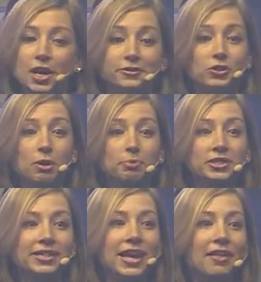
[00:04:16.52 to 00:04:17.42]
So I put
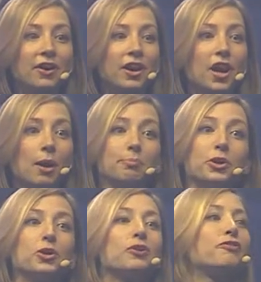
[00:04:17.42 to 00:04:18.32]
together a
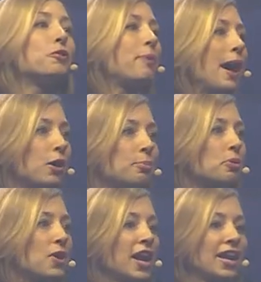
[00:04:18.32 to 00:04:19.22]
beautiful
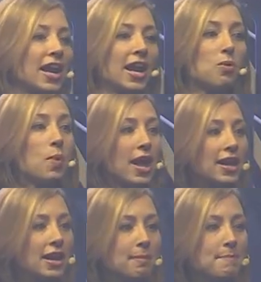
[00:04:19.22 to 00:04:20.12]
PowerPoint, and I went
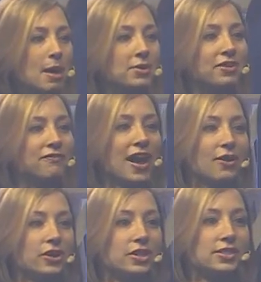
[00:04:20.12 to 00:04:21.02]
and I met with the
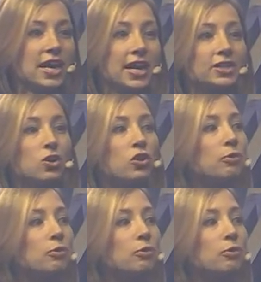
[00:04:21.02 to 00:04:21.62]
founders, and I told